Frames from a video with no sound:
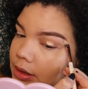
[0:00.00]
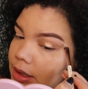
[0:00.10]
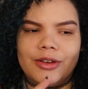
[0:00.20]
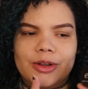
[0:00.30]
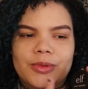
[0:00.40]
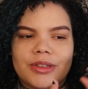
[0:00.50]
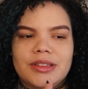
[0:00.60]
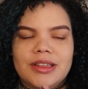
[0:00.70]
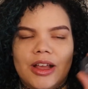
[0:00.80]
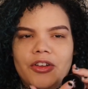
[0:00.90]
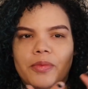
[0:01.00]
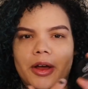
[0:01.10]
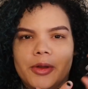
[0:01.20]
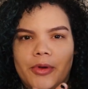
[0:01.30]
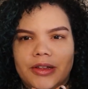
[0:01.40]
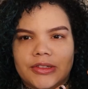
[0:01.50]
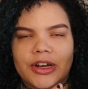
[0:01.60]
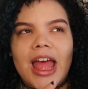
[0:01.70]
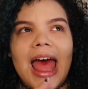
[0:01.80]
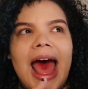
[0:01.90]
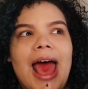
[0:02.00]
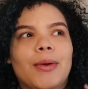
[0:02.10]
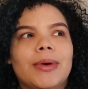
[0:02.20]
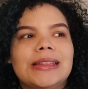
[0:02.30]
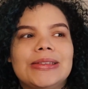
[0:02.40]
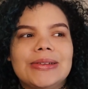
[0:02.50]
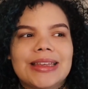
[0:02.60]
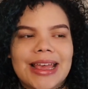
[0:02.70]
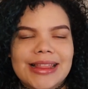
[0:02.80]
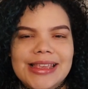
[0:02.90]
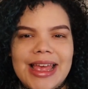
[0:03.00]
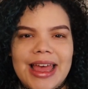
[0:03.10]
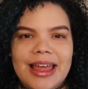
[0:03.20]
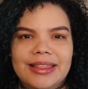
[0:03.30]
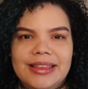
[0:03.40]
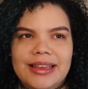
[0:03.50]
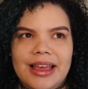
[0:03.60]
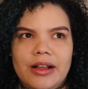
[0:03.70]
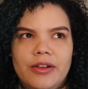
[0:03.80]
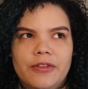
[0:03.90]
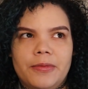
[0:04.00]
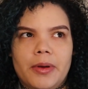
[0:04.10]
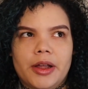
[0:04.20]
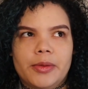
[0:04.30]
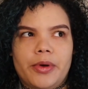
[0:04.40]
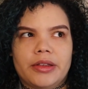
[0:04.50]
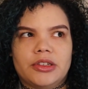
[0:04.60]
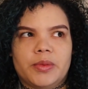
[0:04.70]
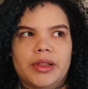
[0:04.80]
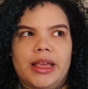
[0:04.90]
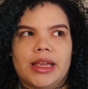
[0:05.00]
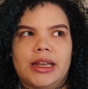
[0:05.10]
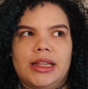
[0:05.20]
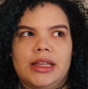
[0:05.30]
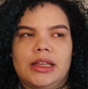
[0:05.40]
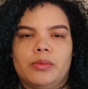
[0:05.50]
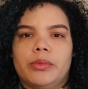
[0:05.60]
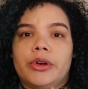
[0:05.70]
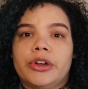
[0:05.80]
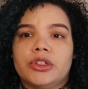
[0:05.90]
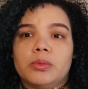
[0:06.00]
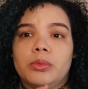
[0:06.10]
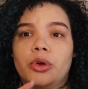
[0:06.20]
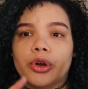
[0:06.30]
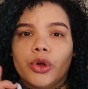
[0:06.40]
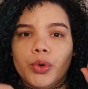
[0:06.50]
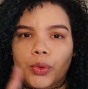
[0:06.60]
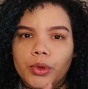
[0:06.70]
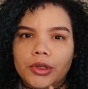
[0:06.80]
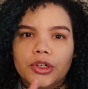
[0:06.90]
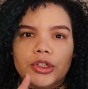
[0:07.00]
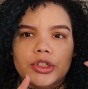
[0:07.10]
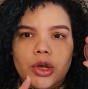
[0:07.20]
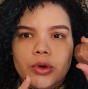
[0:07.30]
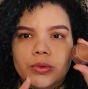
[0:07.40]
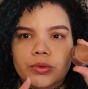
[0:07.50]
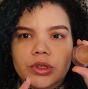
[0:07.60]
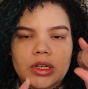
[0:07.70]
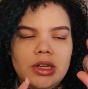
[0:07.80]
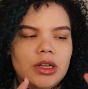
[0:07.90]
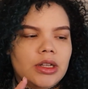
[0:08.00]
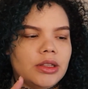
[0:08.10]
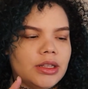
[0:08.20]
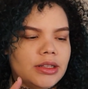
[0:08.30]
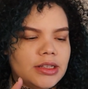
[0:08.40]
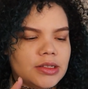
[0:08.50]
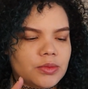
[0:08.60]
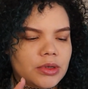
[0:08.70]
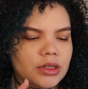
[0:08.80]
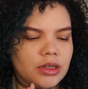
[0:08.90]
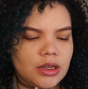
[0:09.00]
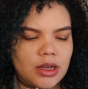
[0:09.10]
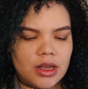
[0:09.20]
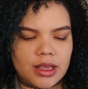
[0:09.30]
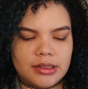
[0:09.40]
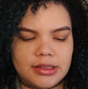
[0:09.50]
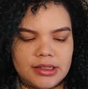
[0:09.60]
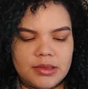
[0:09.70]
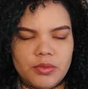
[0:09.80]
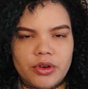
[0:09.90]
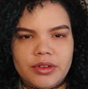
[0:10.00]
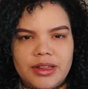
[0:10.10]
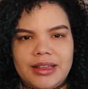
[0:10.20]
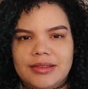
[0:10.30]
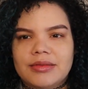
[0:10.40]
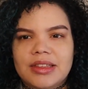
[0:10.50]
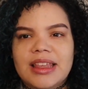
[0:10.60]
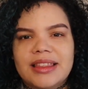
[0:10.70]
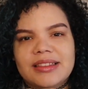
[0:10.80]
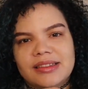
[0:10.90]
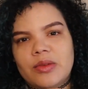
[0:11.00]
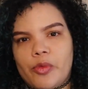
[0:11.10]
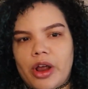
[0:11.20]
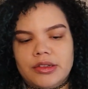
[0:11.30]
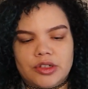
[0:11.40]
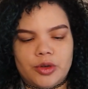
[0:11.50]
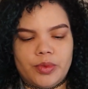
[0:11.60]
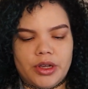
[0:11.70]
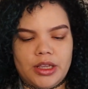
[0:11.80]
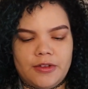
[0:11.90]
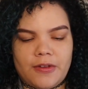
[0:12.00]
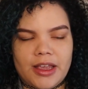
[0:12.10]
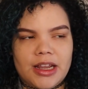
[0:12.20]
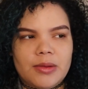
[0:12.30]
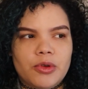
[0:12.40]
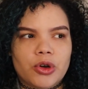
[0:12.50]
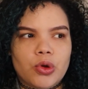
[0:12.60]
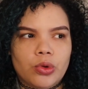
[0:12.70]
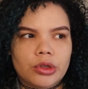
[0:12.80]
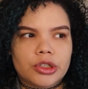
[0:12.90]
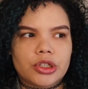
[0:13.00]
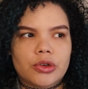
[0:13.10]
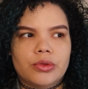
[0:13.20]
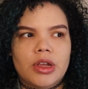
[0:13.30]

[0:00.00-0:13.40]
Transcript: I'm gonna be using the e.l.f. Potty Bronzer. I want to get the e.l.f. Potty Bronzer, but like in a more cooler tone than this one, because this is more like, yeah, this is a bronzer, but if I get a more cooler tone,